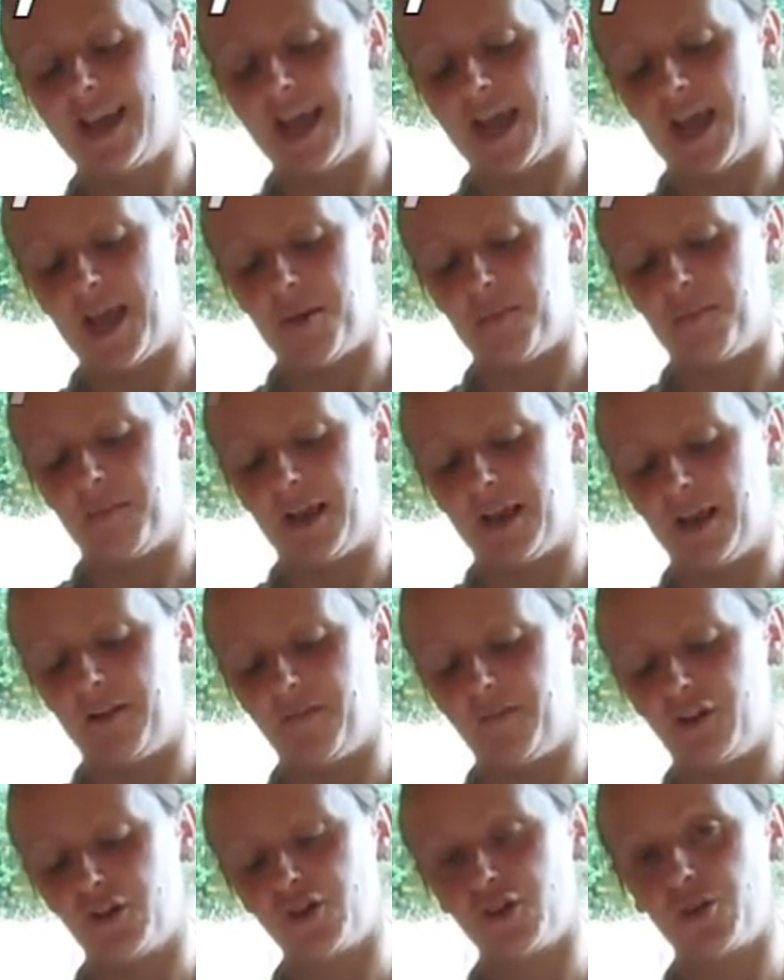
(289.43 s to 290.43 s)
And
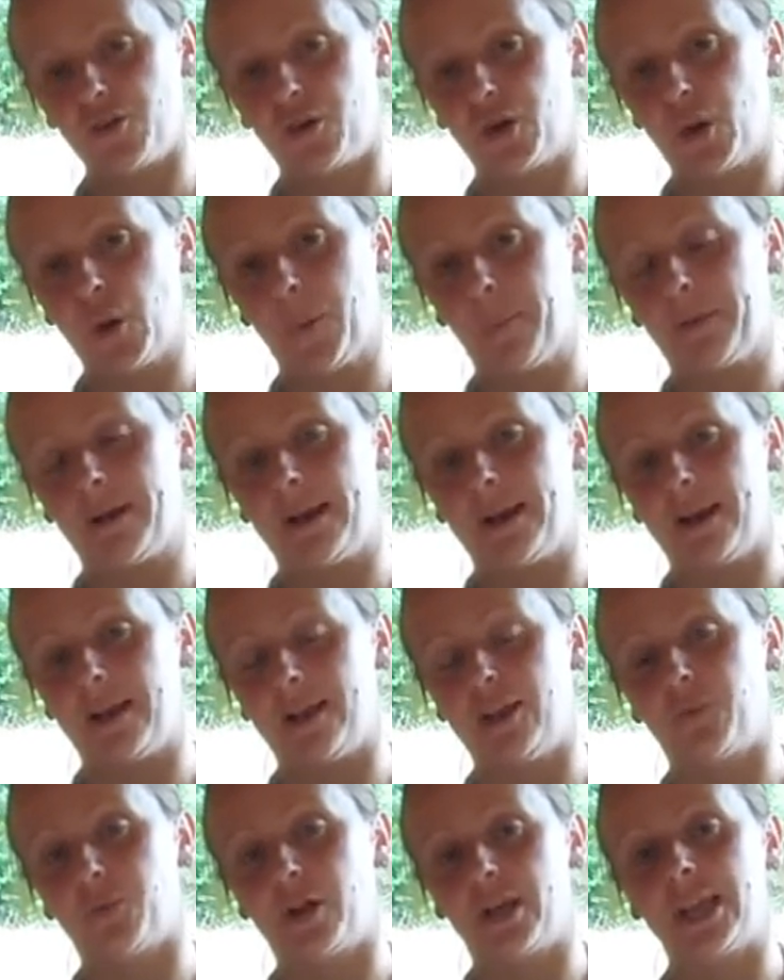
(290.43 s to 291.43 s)
if you do want to open it,
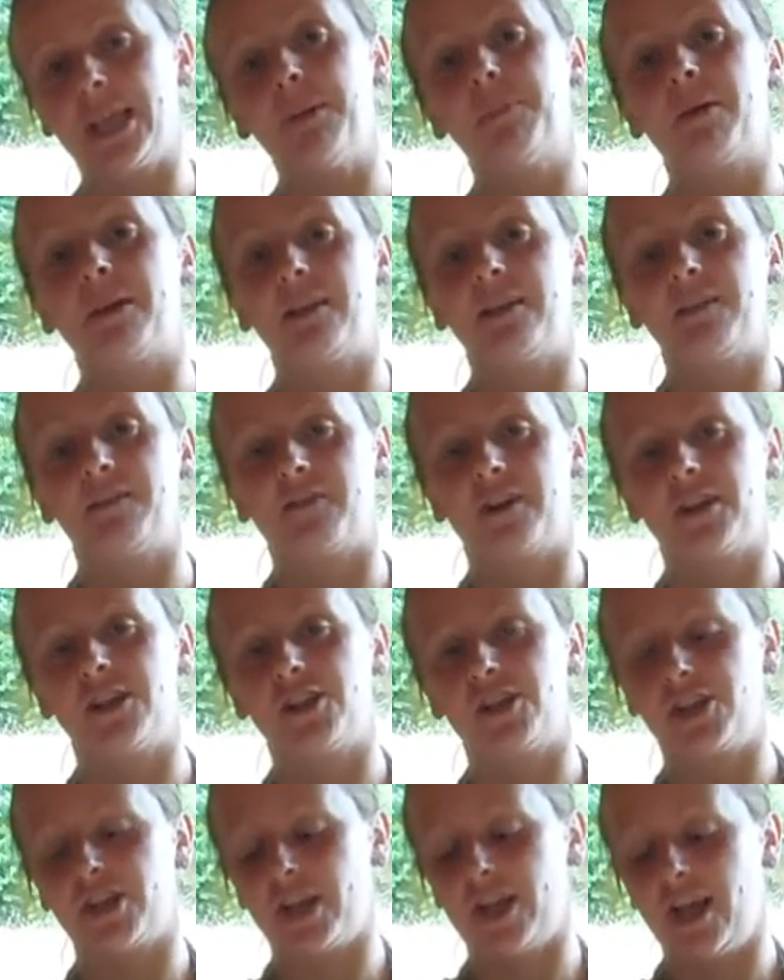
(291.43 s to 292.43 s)
you want to keep it in the
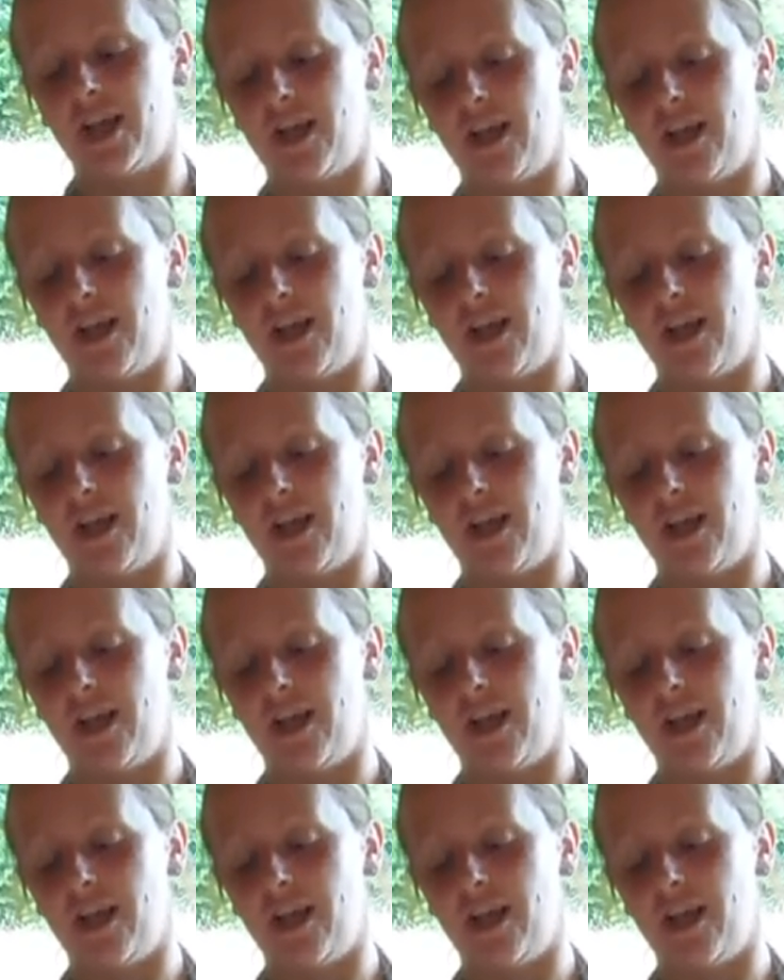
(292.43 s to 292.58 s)
fridge.